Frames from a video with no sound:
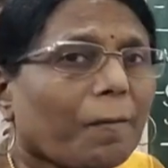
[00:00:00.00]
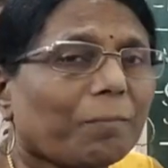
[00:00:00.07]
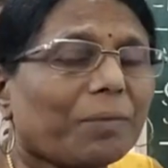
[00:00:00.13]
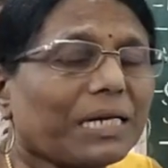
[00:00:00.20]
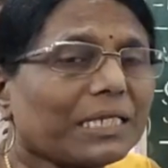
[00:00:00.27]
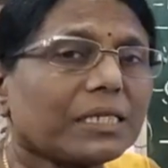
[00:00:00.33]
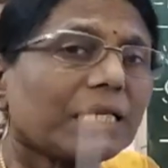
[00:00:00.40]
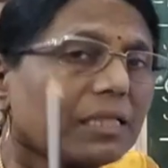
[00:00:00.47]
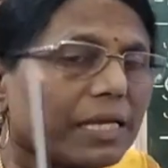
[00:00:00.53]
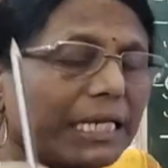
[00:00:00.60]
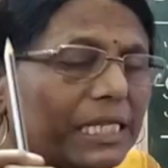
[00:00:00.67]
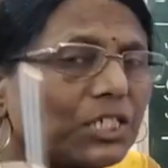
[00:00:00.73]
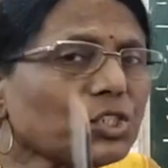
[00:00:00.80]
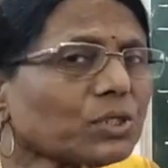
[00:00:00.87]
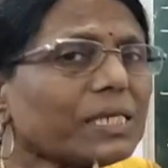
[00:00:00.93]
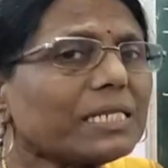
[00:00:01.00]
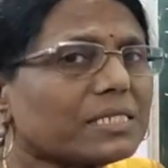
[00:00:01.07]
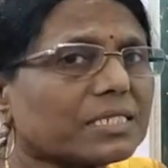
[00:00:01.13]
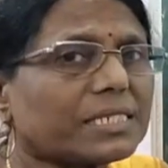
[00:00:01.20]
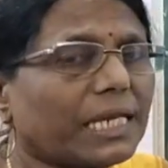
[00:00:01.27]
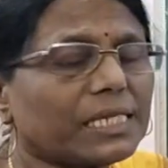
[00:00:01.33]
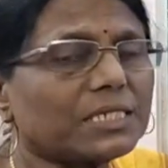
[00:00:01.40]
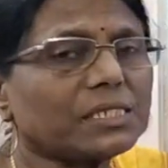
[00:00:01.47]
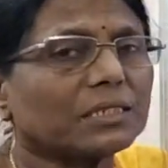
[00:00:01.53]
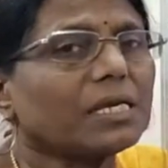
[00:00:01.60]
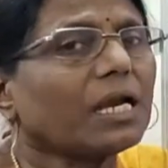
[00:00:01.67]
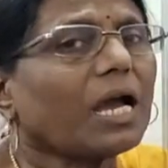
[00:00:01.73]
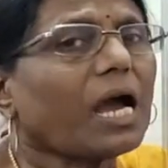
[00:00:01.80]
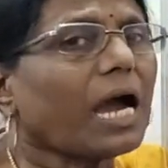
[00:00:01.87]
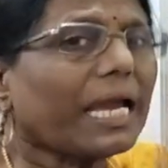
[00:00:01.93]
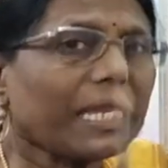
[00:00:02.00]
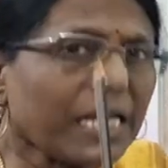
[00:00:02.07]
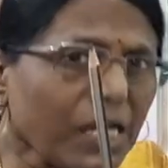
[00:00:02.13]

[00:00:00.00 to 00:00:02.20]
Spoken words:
But the initial stage, I